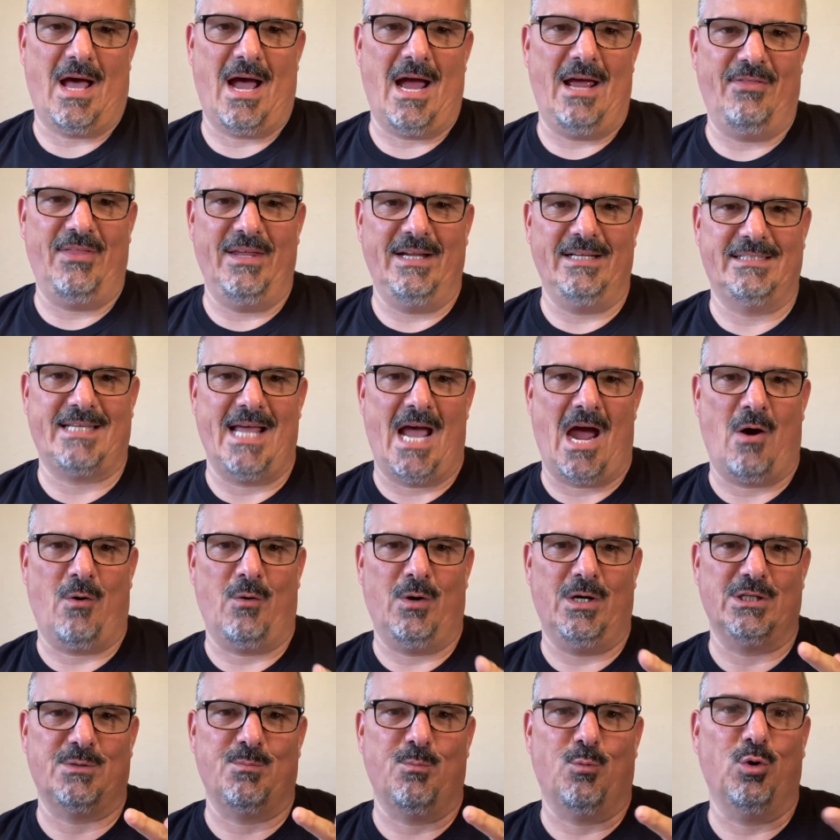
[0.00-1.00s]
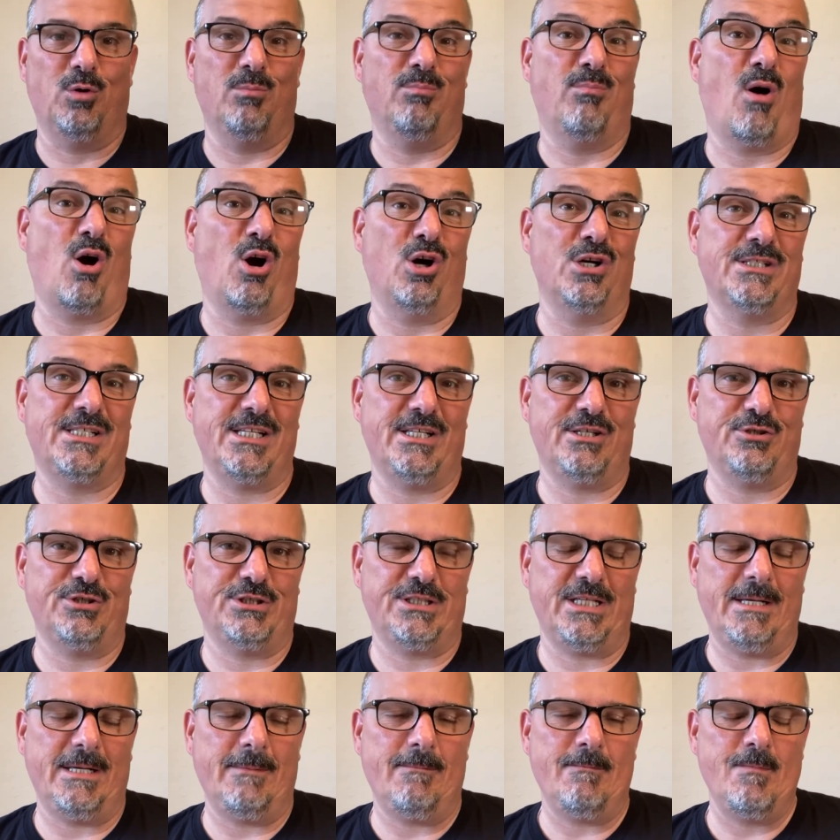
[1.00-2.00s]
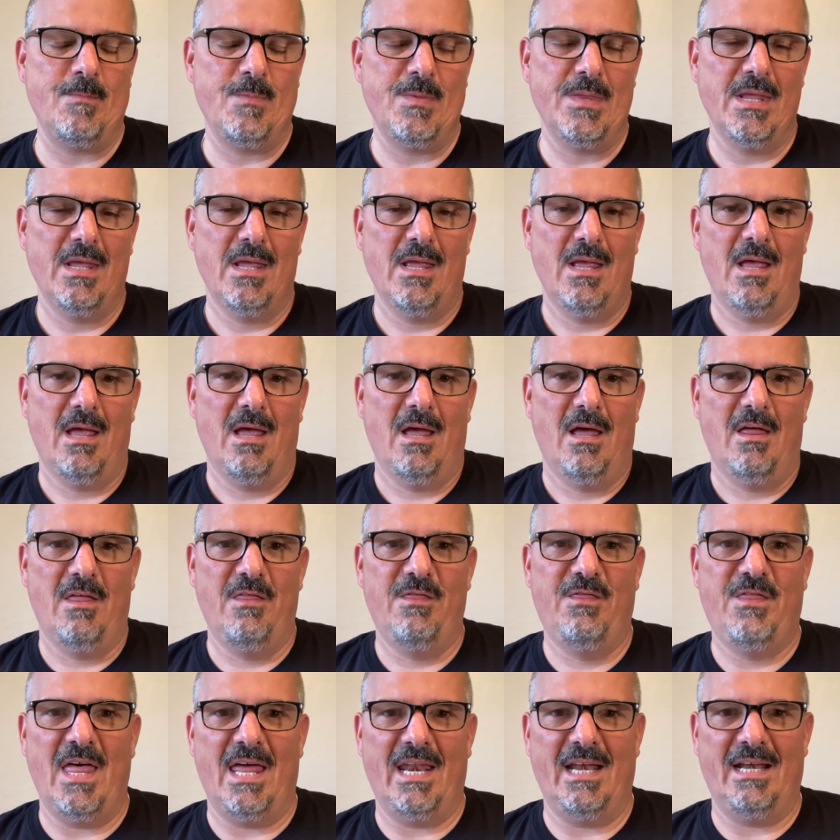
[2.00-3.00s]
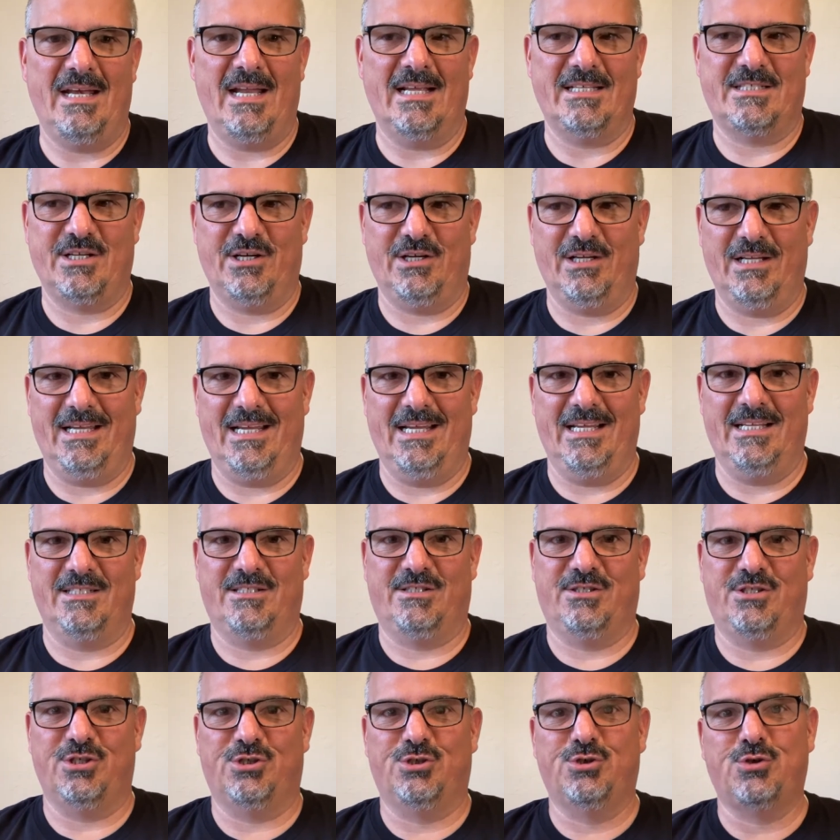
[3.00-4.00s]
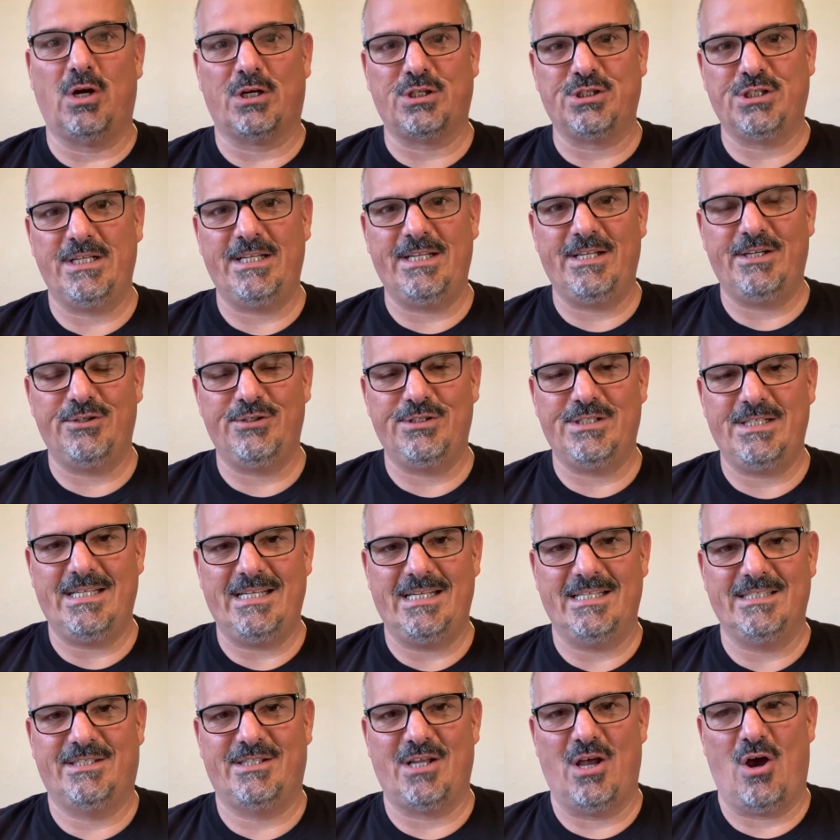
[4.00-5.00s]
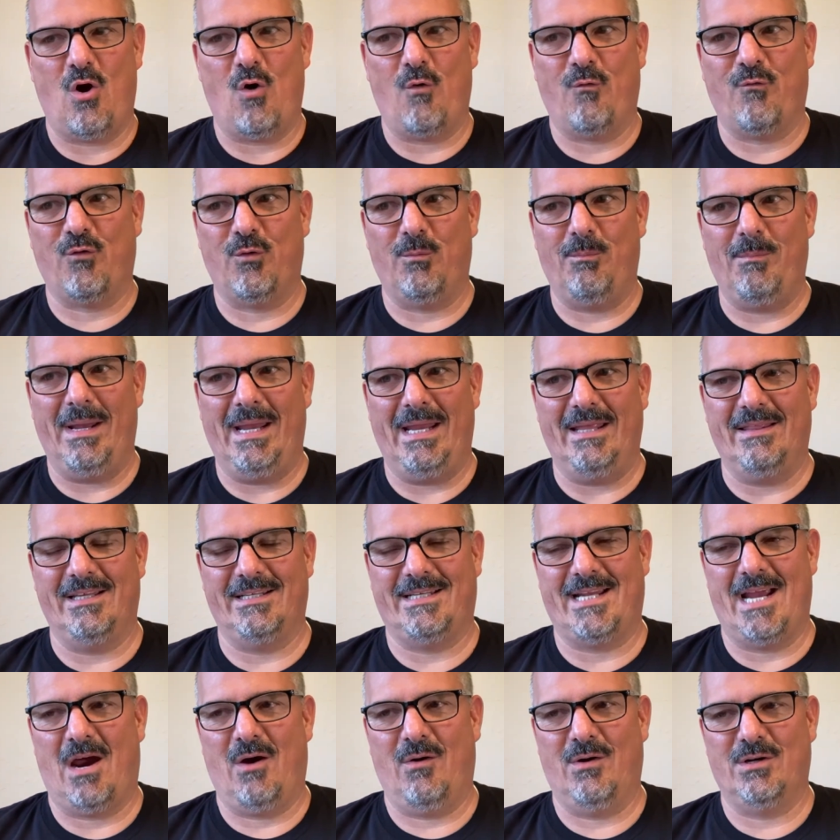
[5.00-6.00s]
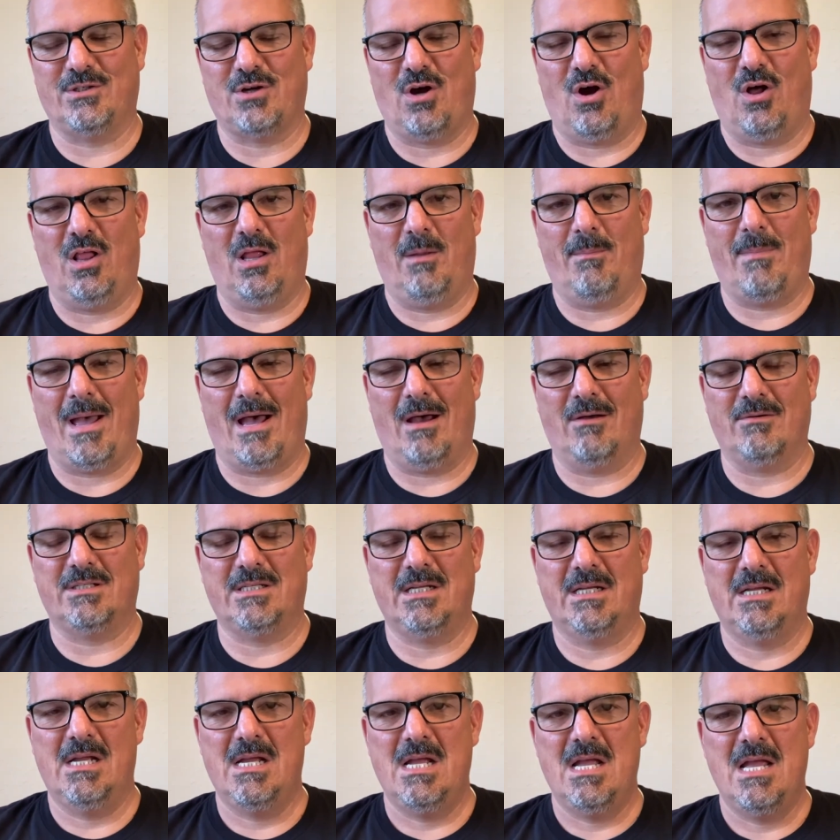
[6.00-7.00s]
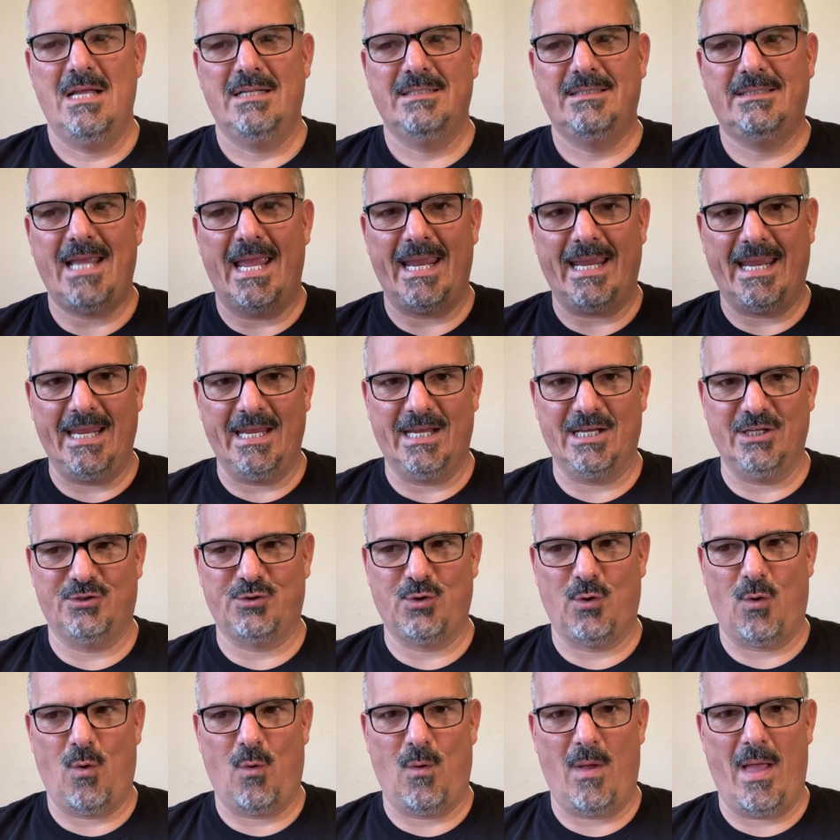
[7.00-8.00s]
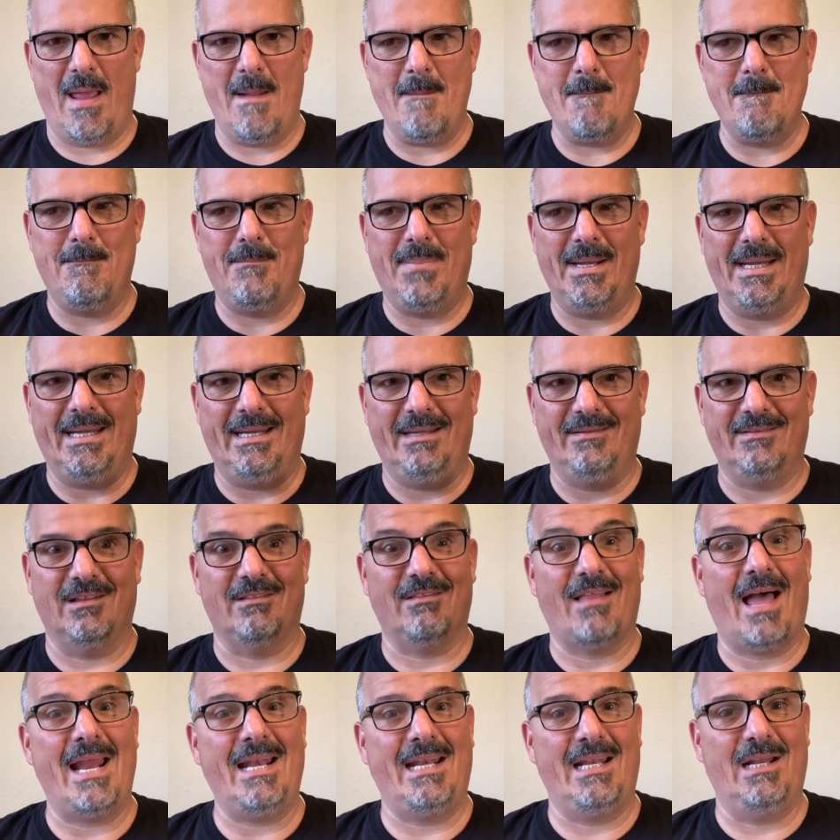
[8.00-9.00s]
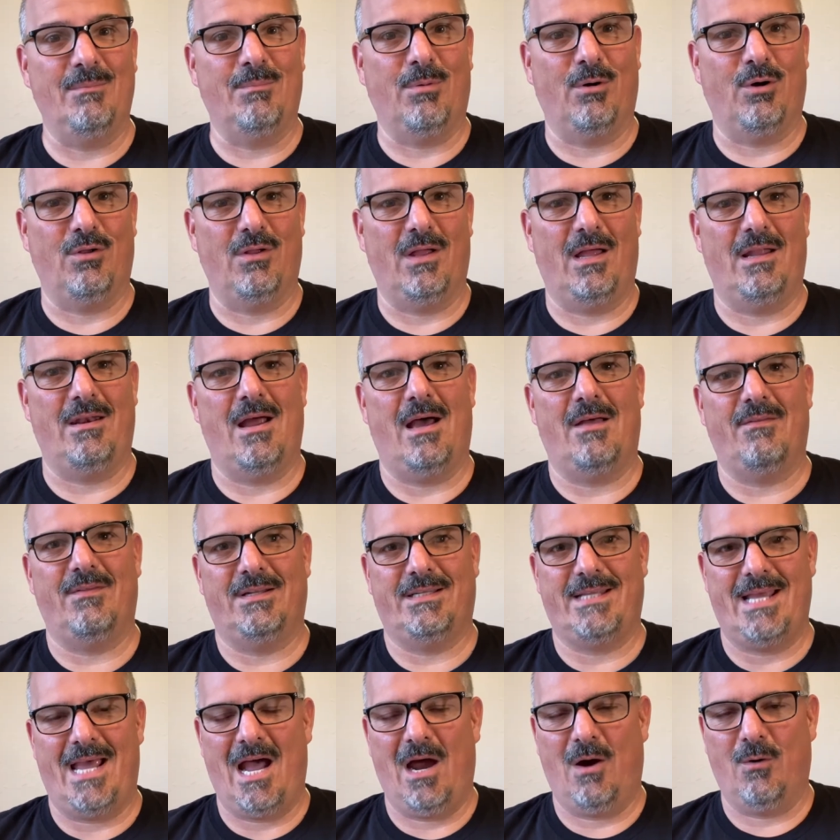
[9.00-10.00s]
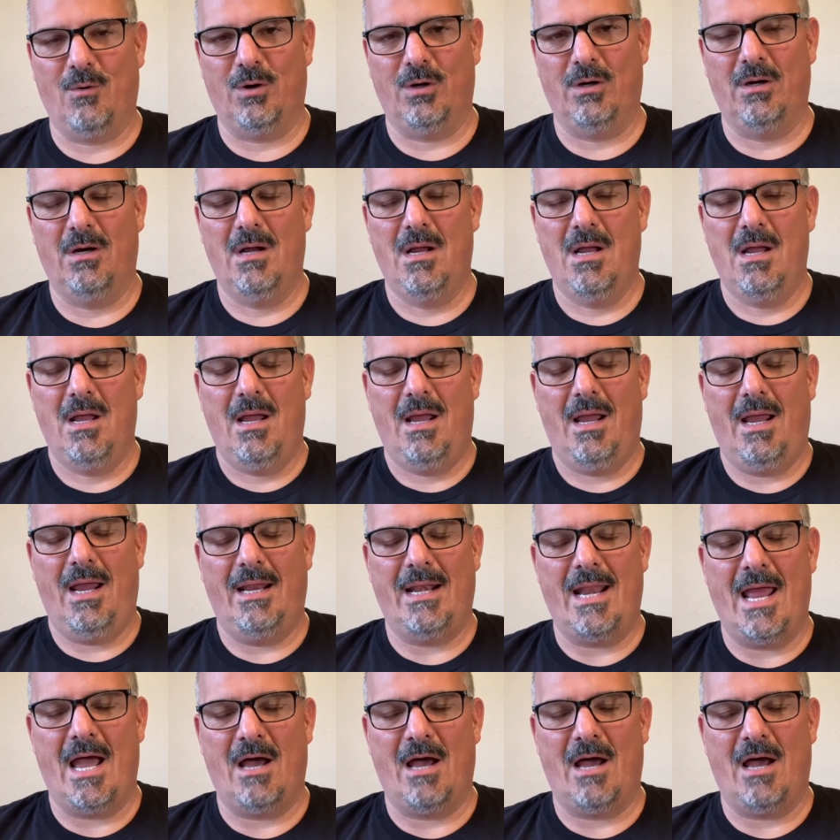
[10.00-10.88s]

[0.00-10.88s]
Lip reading: I think tower is more Mars energy than it necessarily is destruction energy, and so for me, the tower is all about taking control and being the lightning bolt and not the tower. And